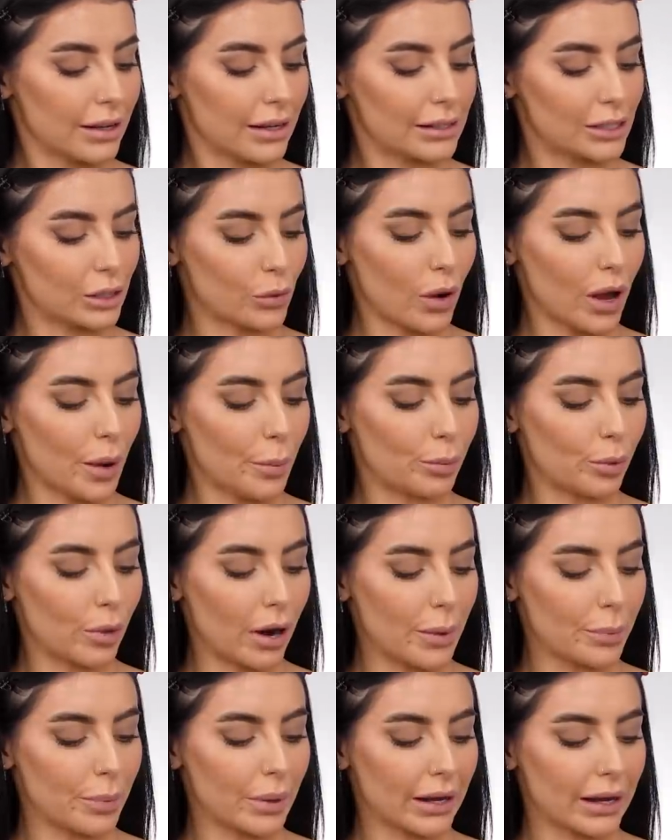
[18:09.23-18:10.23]
It's quite a
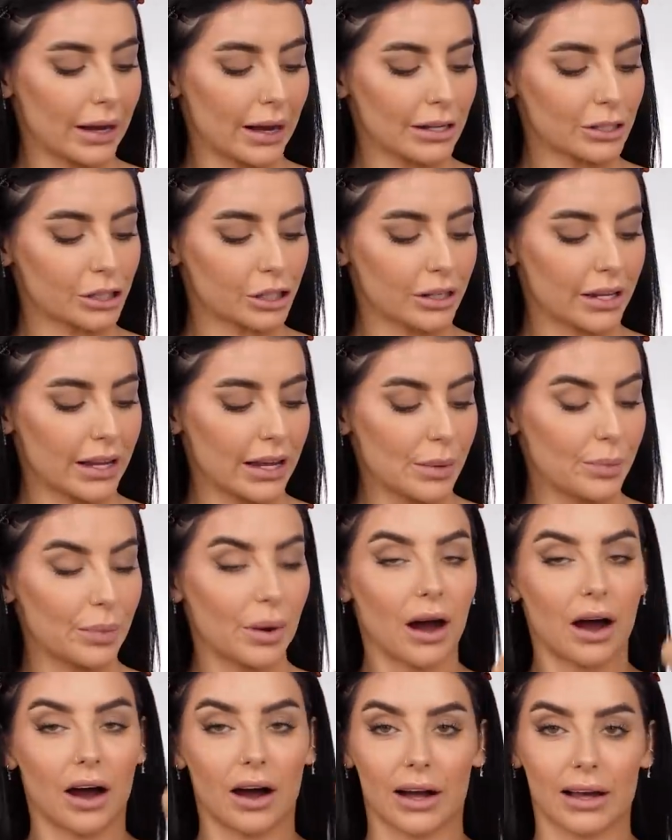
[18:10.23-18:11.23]
bright pink actually,
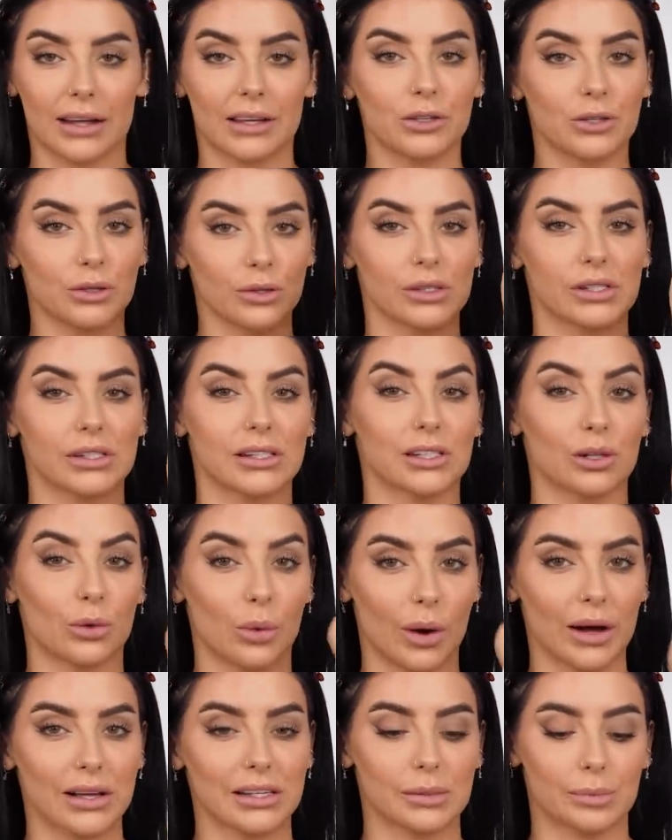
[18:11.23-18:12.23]
but I use this
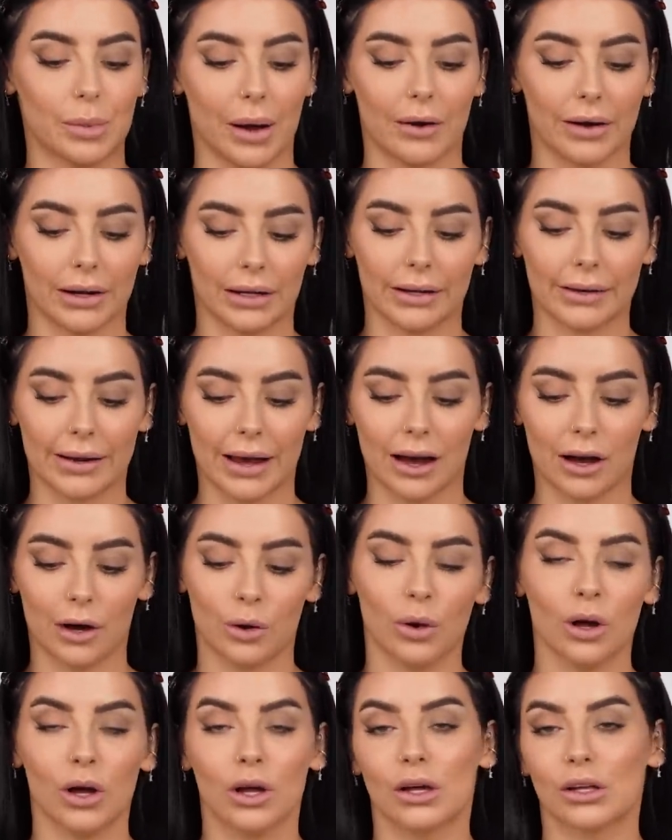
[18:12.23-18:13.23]
quite sparingly
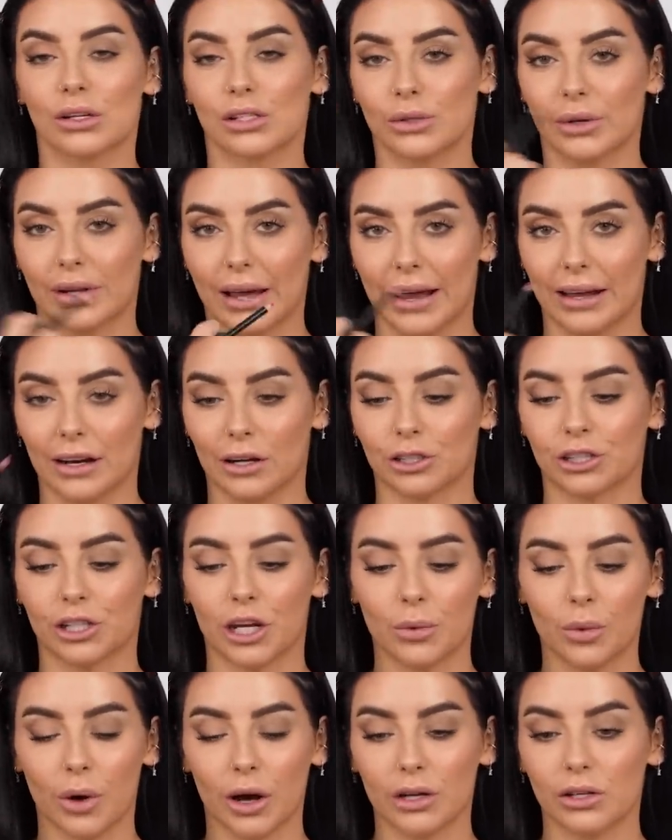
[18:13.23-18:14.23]
now. So again, I'll show
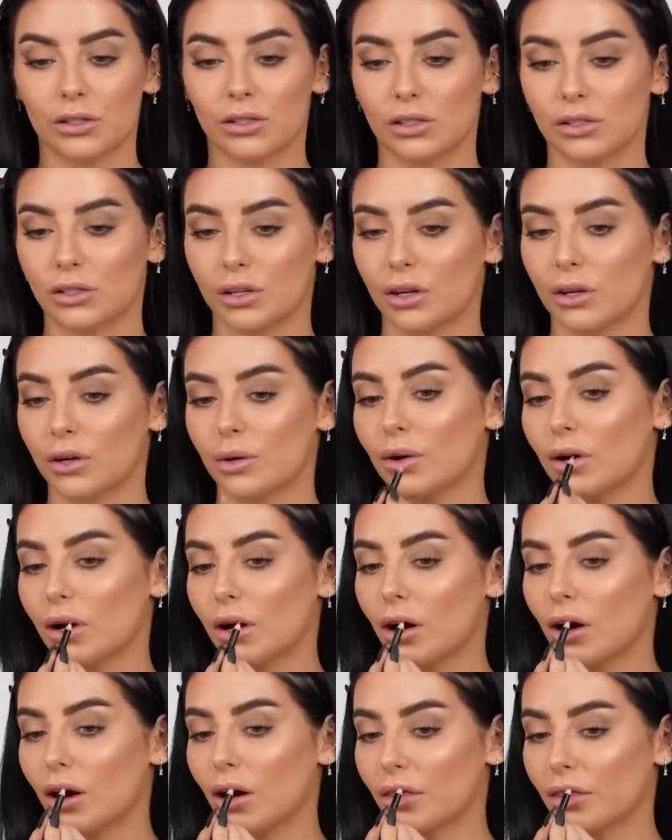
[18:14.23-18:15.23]
you what I used to do
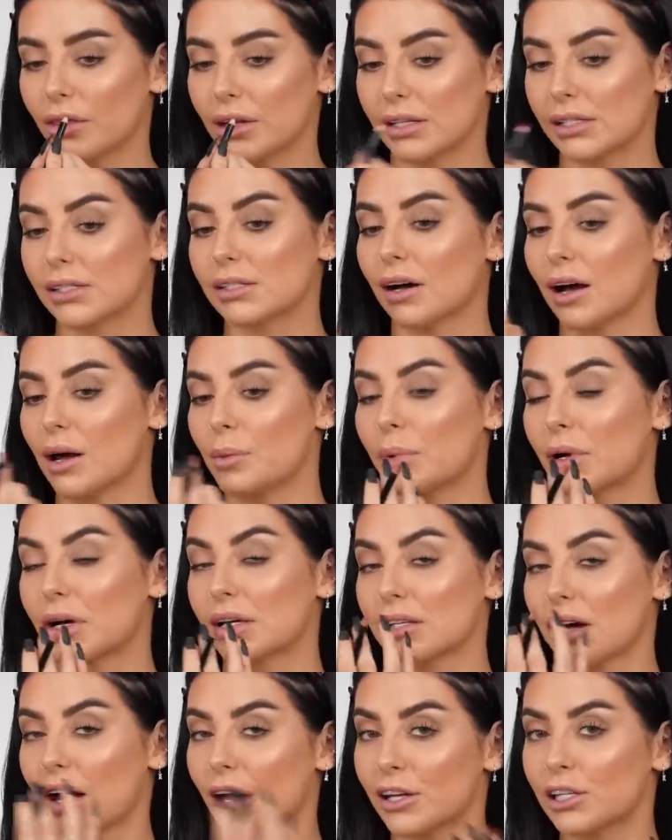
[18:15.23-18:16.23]
on this side,
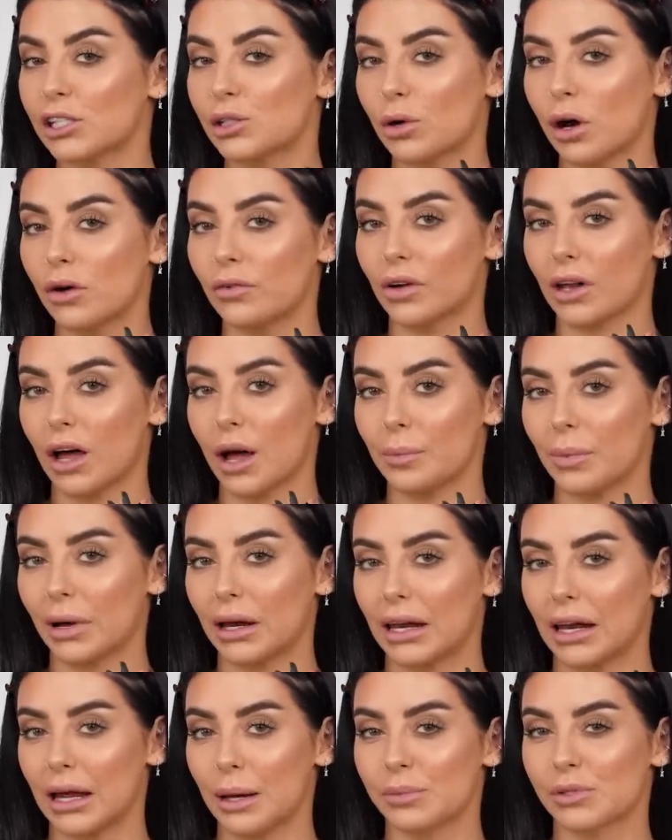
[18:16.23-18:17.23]
because I used to overline my
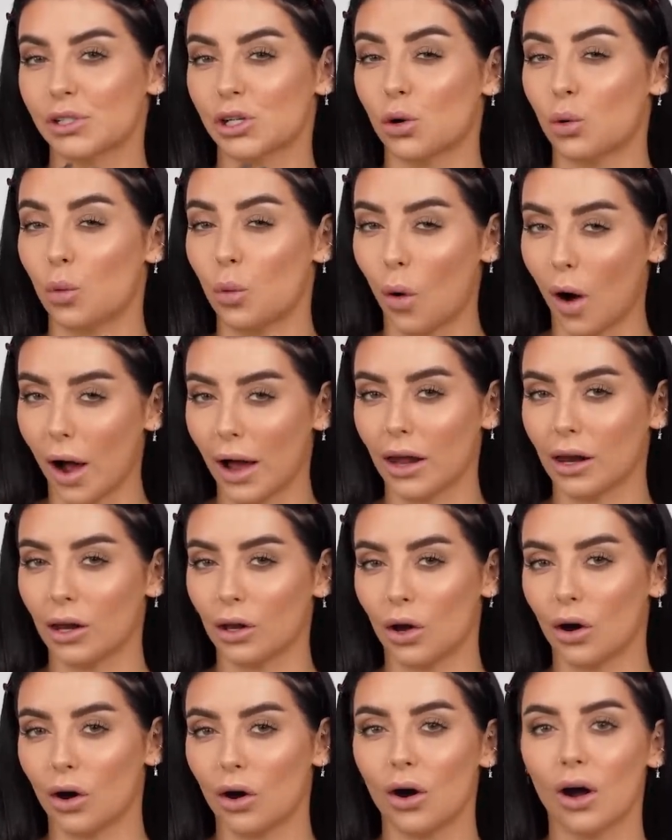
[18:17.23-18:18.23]
lips quite a
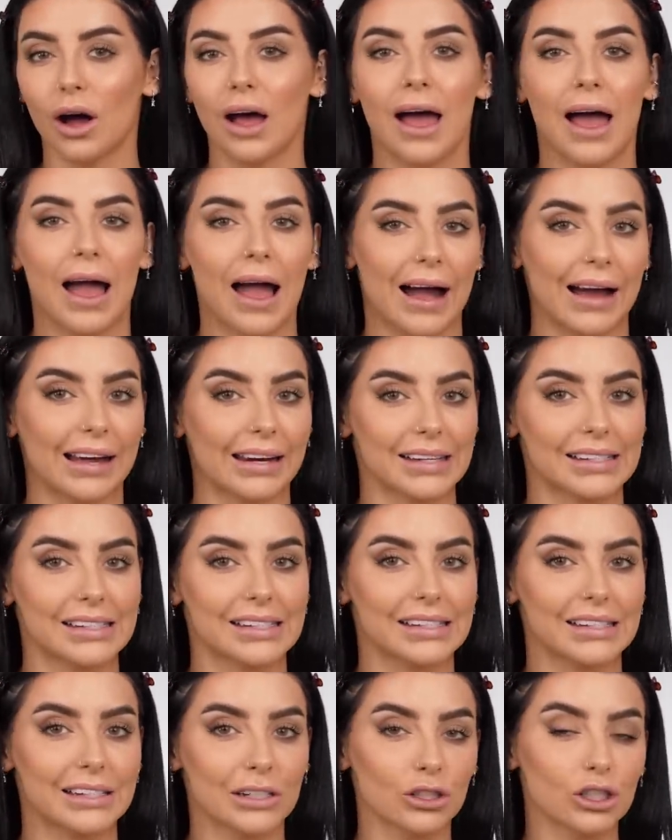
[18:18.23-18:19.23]
lot, and I
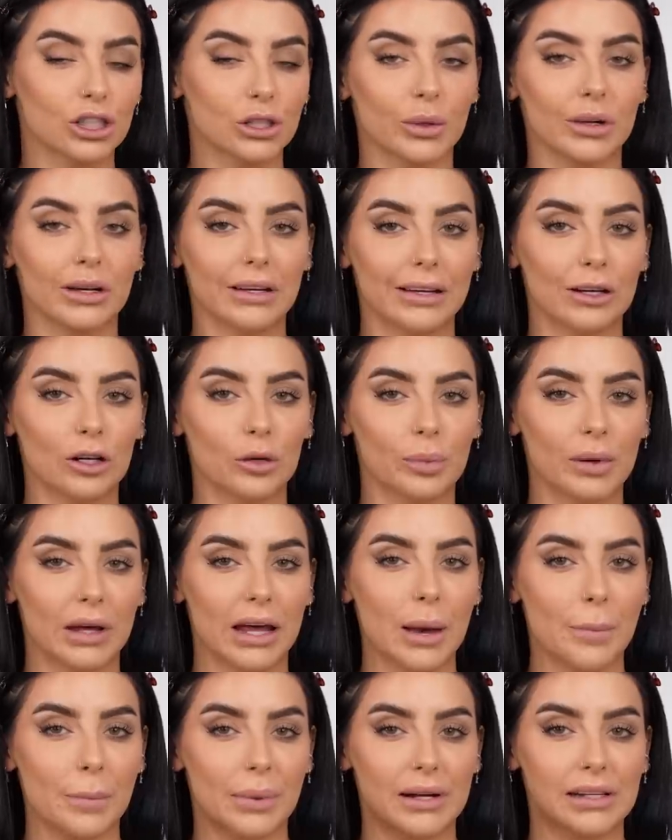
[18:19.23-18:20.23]
still do a little
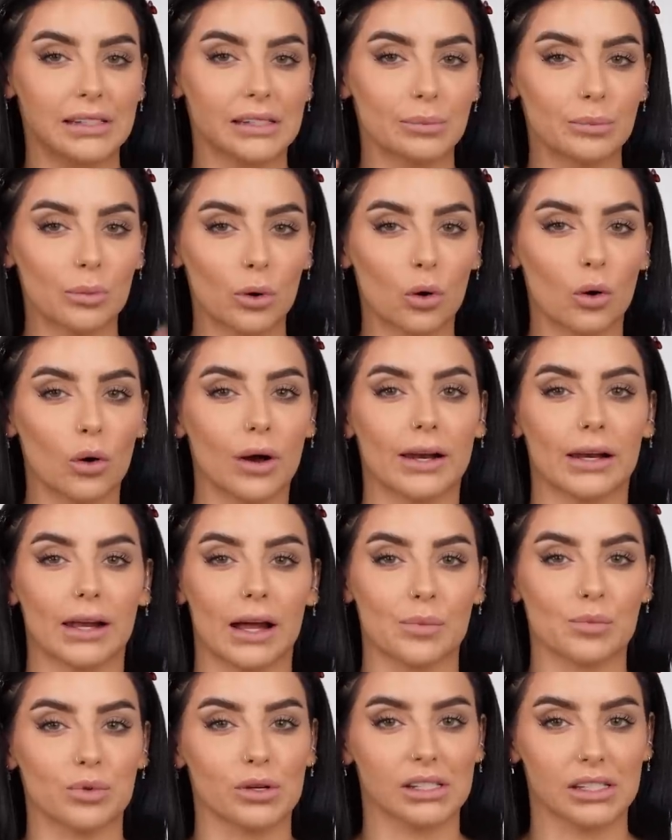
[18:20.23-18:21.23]
bit, but it's more in
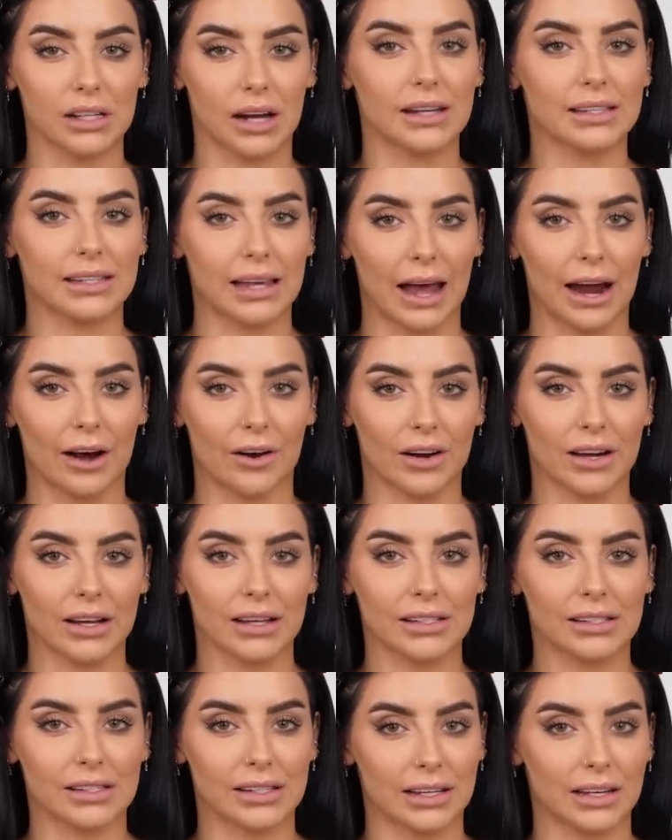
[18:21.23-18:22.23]
like precise
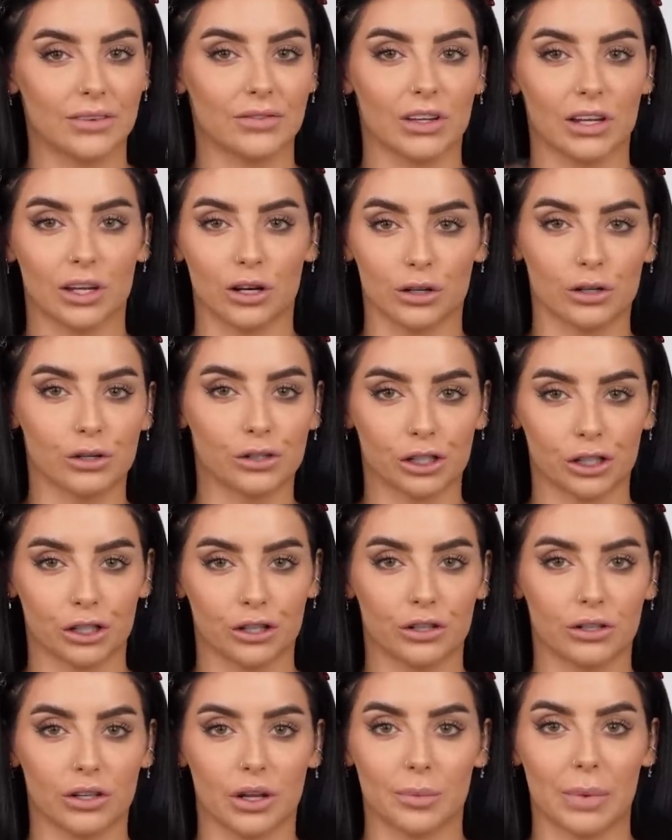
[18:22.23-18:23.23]
areas to give the
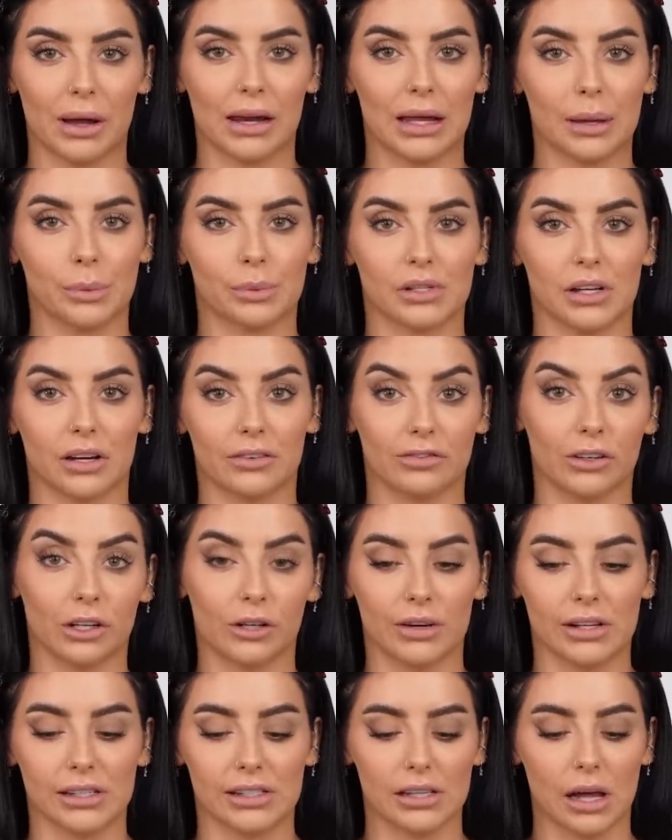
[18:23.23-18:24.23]
illusion that my lips are
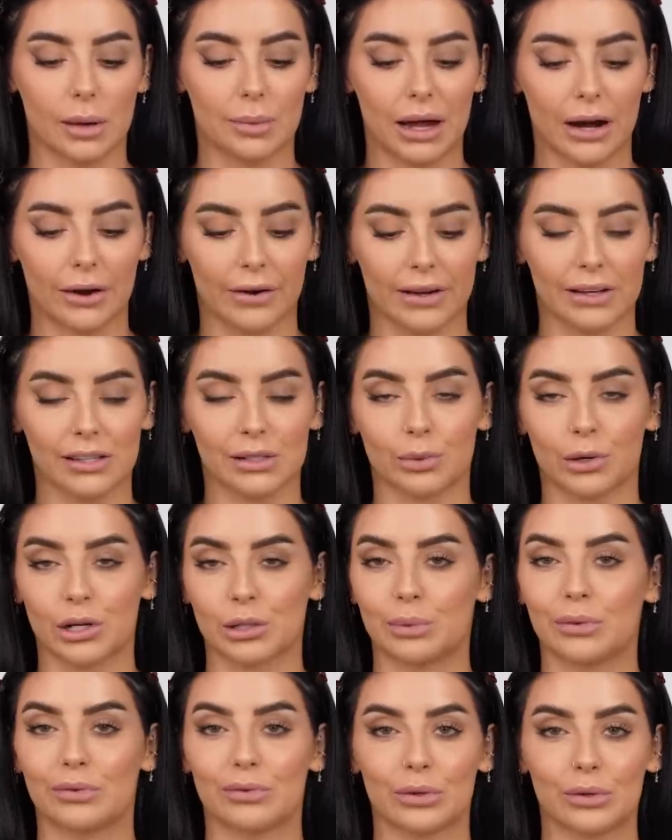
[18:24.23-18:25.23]
fuller in some areas,
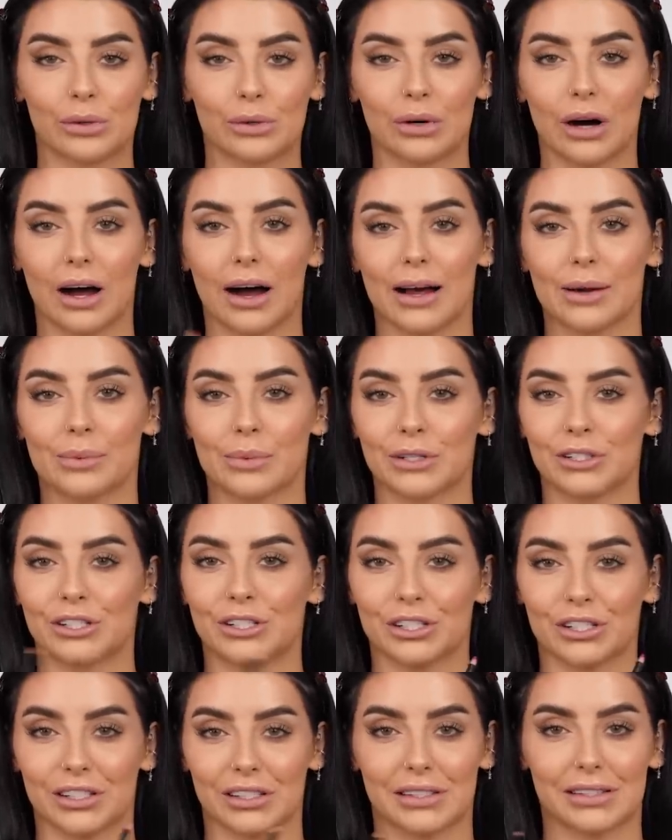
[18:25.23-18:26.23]
whereas before I would
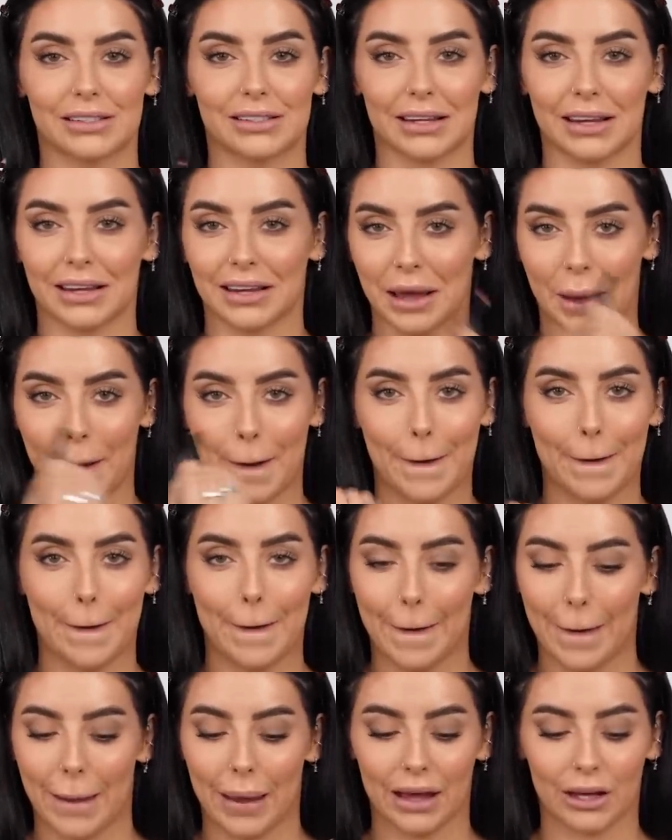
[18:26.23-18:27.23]
just
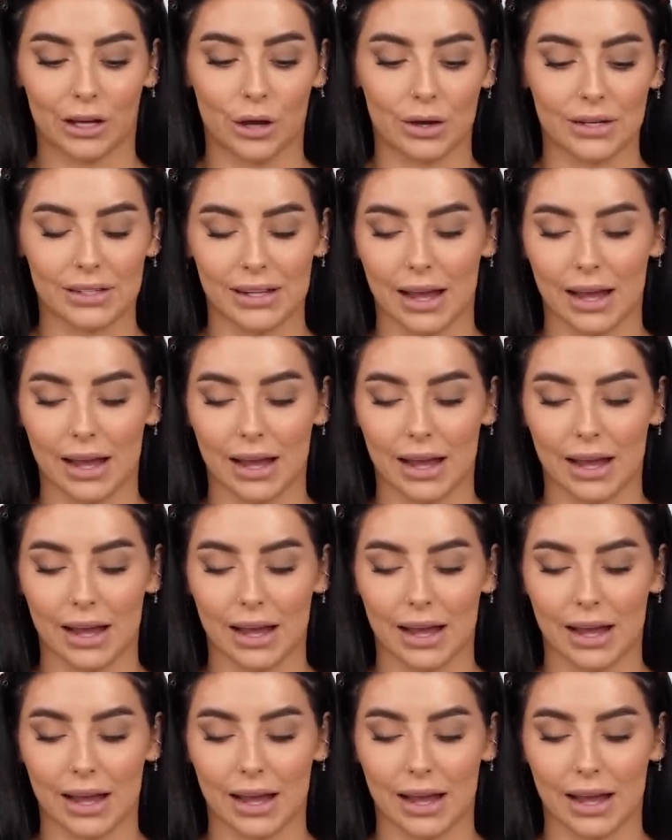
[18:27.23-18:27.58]
go to